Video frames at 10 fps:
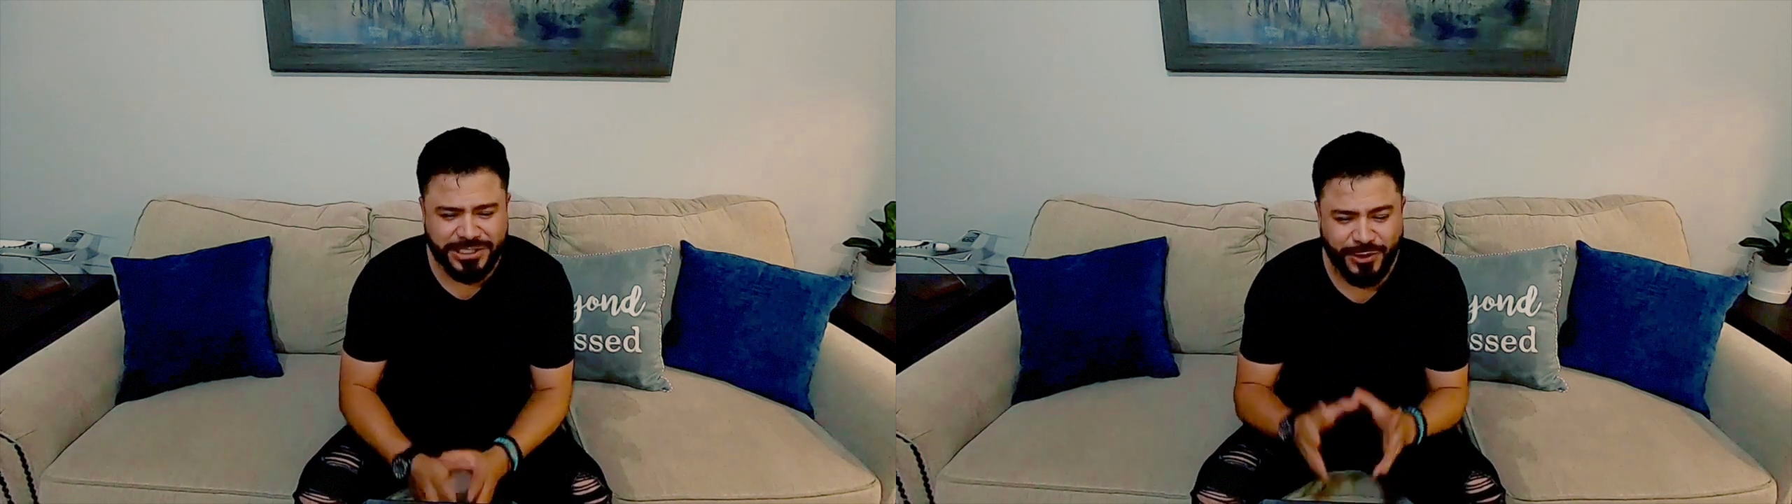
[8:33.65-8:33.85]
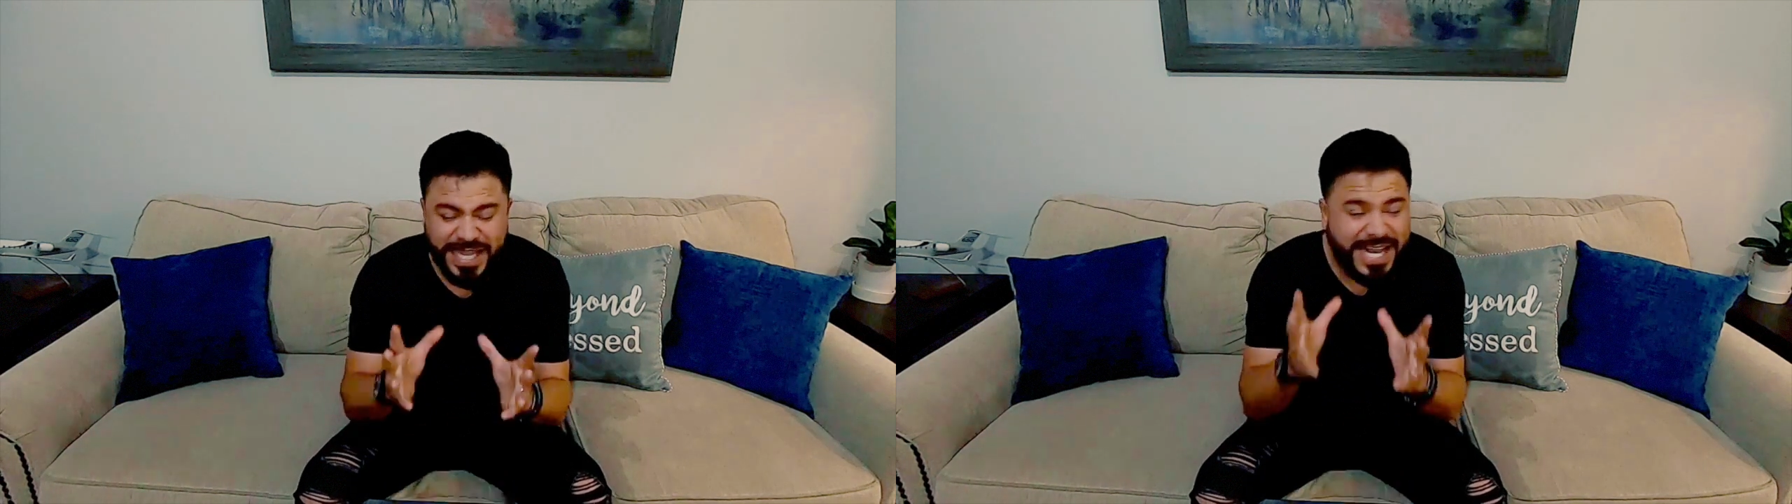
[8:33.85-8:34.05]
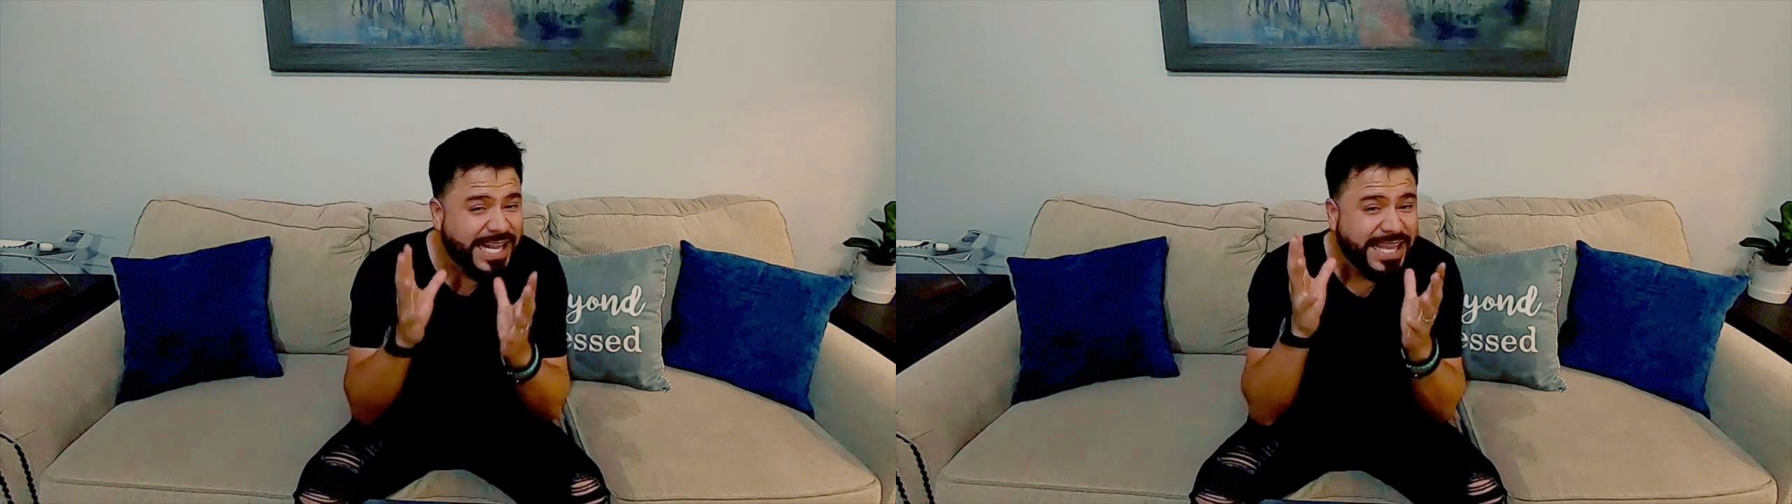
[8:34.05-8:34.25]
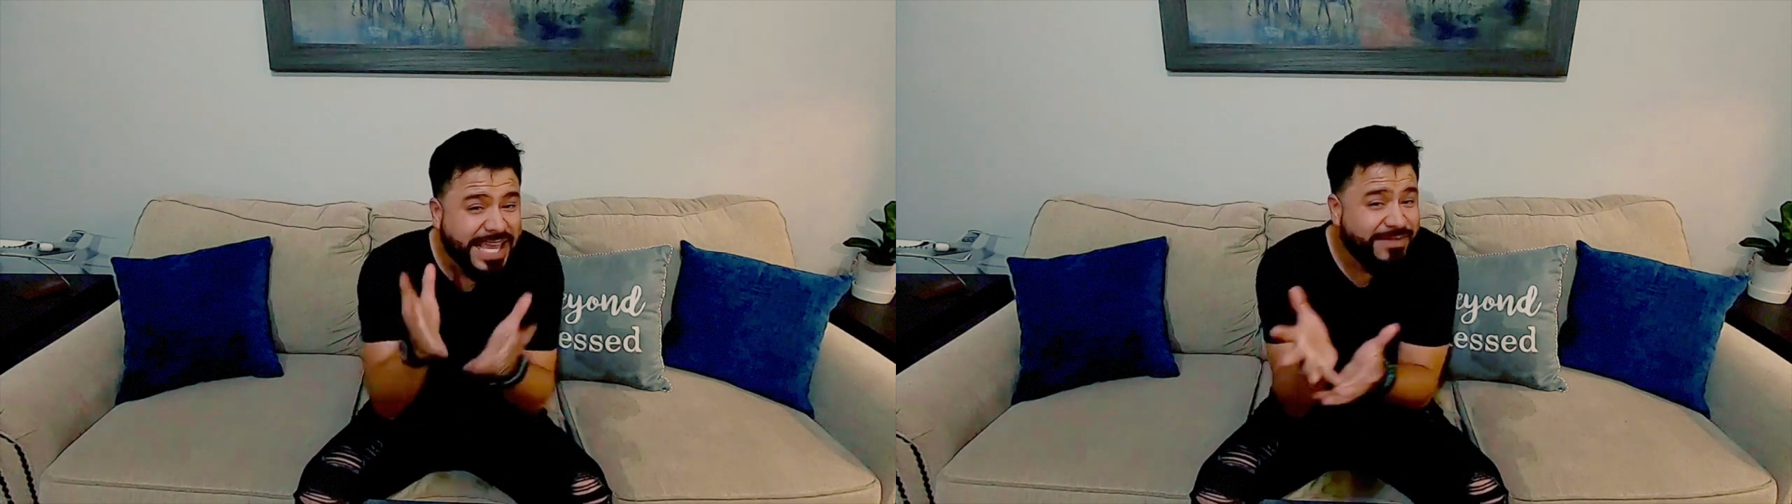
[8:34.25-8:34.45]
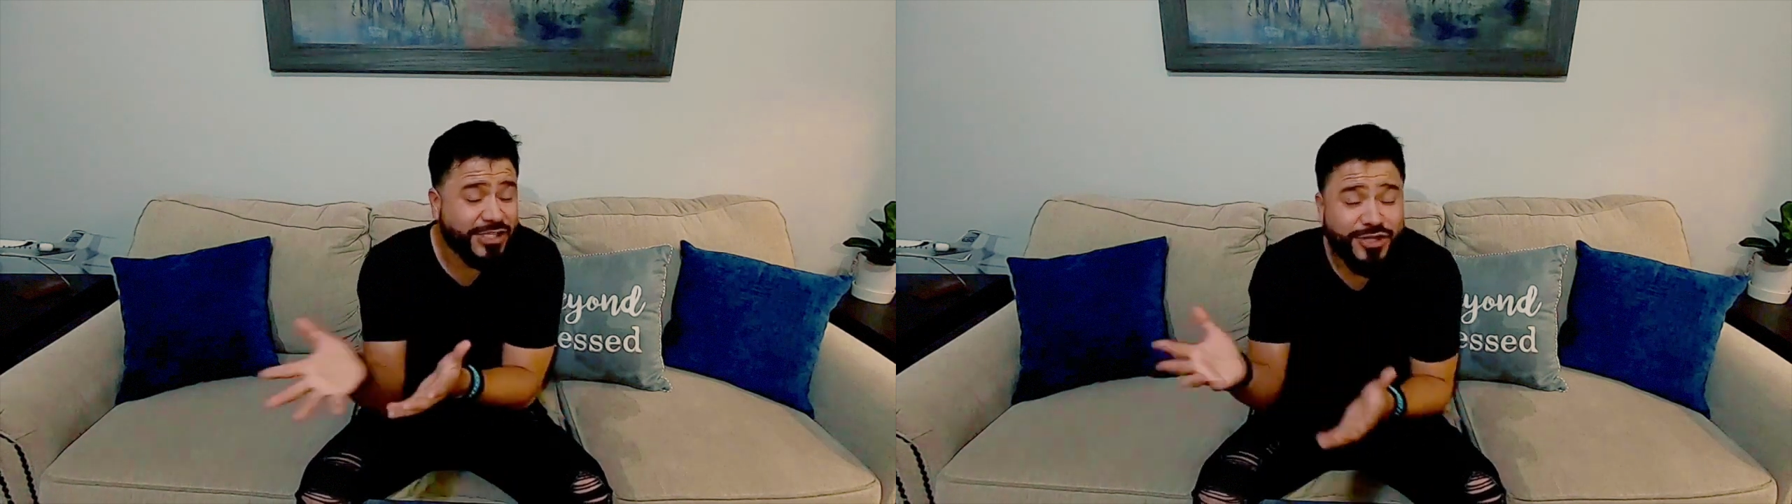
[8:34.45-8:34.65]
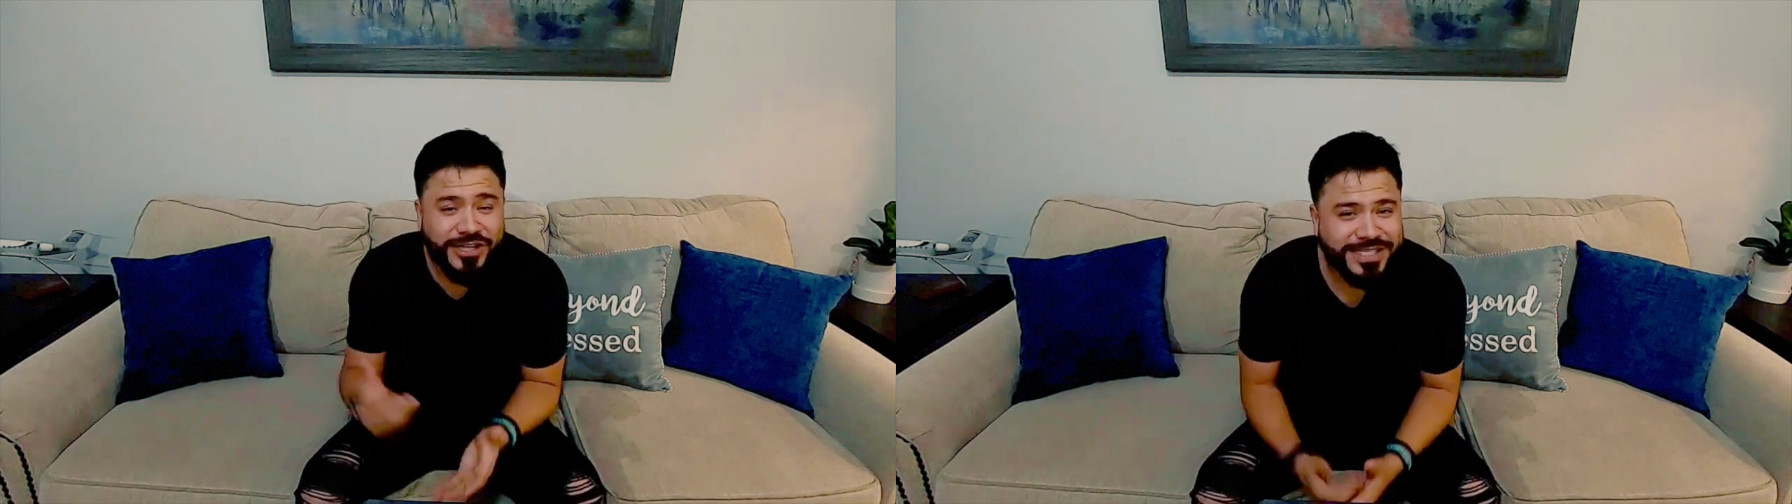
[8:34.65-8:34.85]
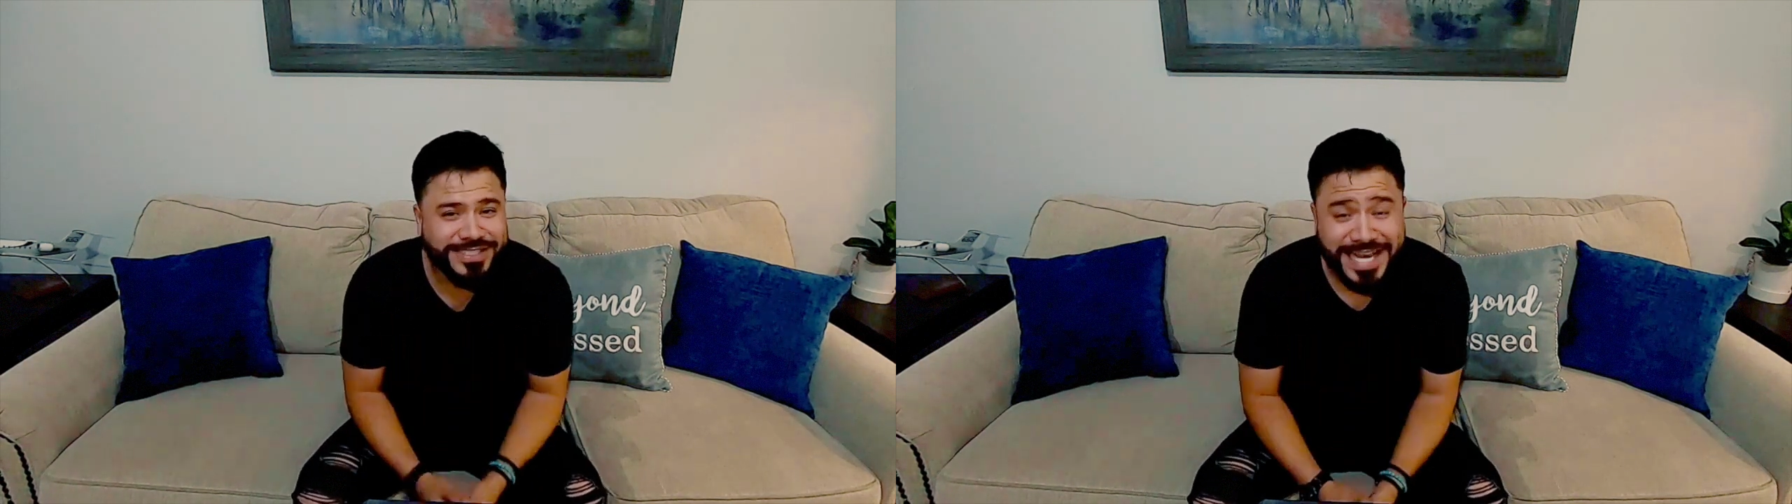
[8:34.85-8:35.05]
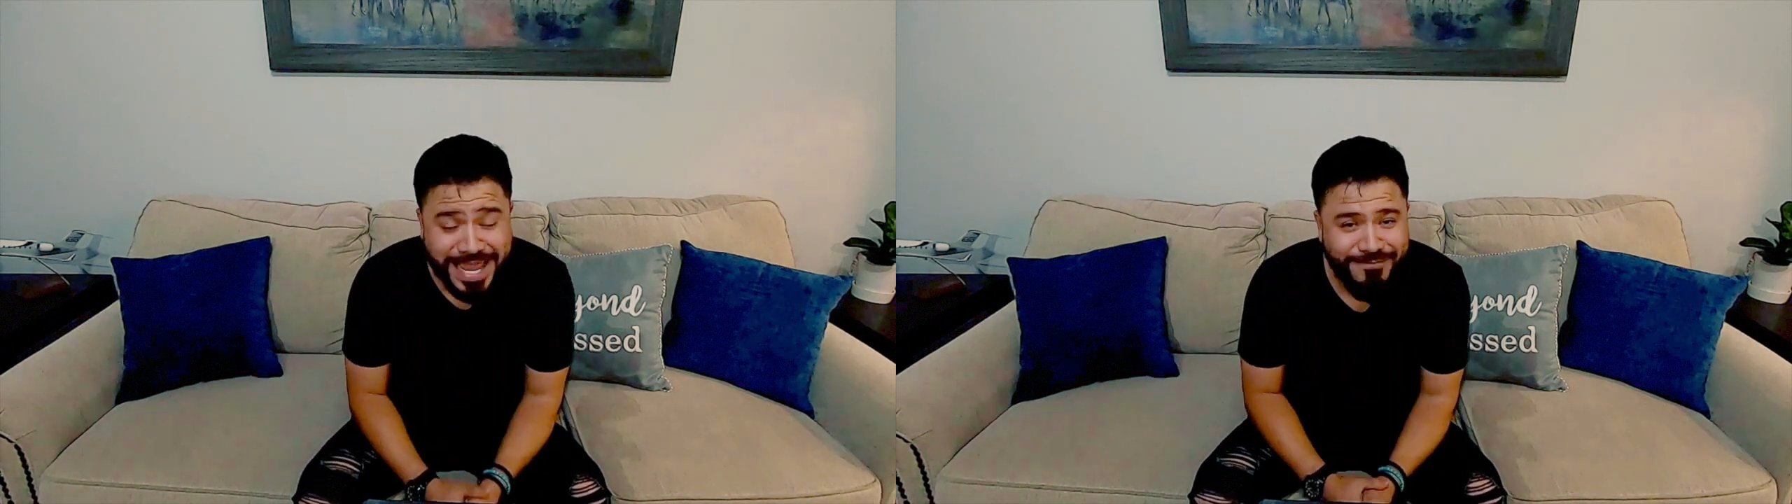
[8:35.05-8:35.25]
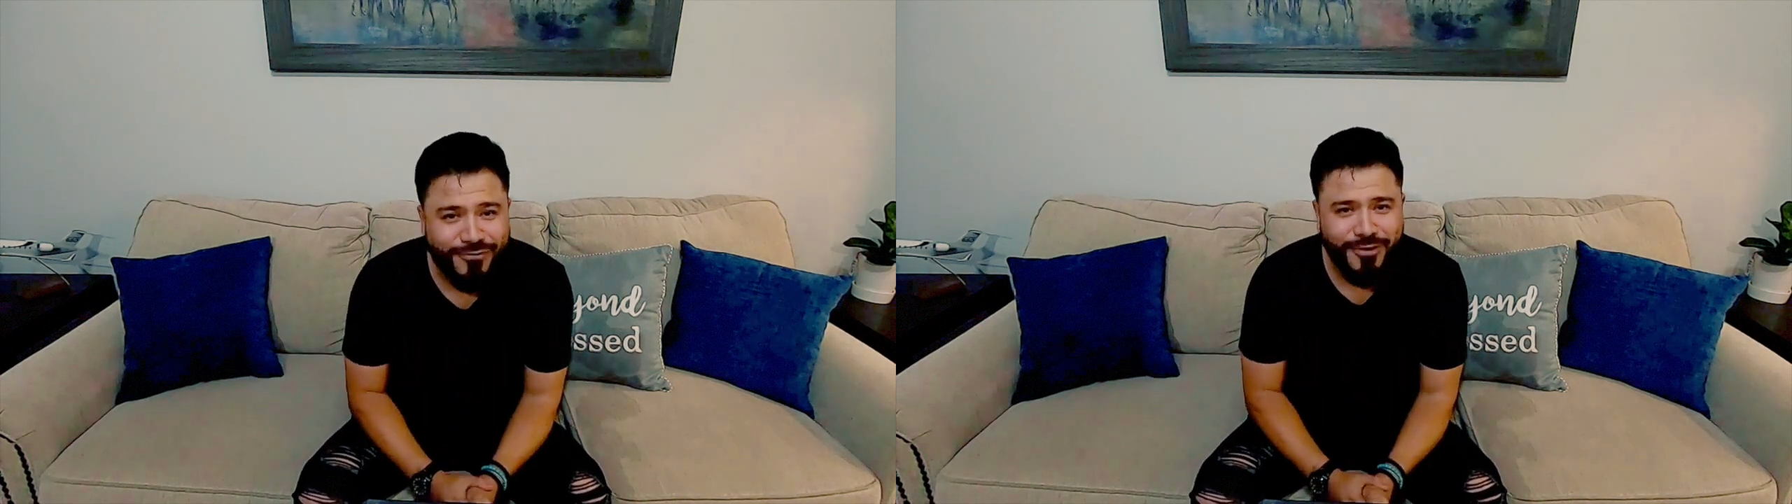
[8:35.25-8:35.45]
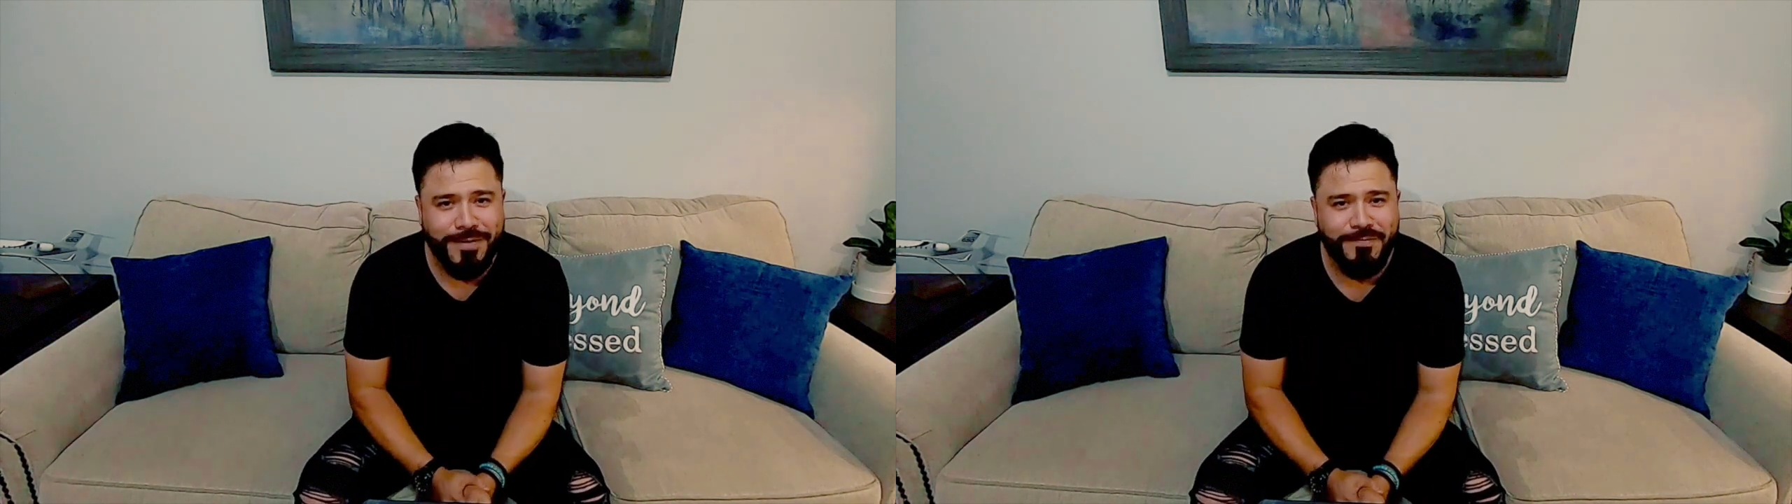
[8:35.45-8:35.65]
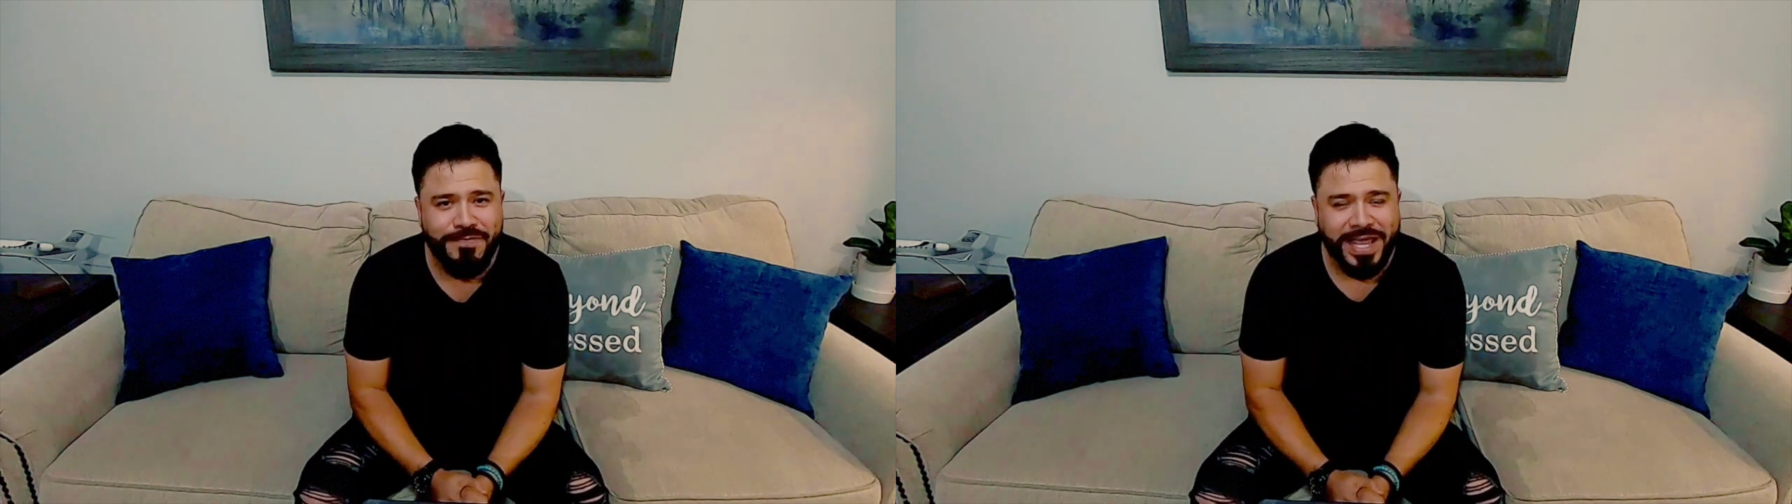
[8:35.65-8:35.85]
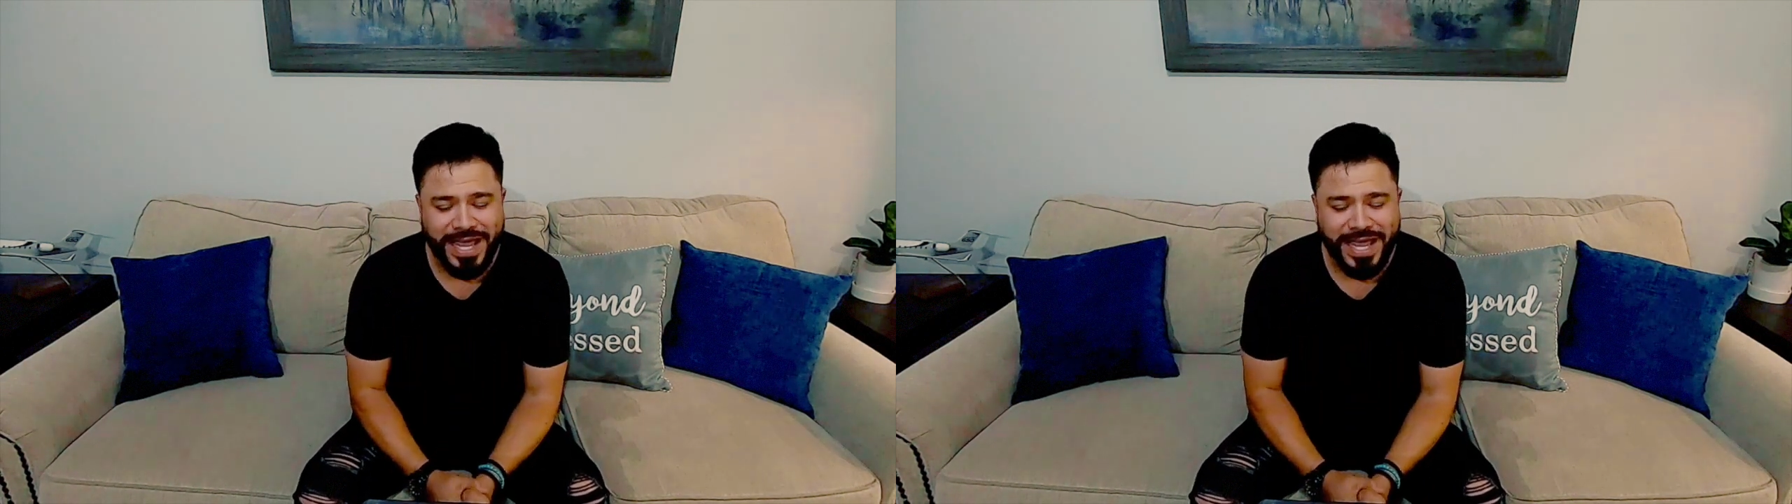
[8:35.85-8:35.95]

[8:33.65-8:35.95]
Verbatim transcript: So they didn't. They even took his name from him,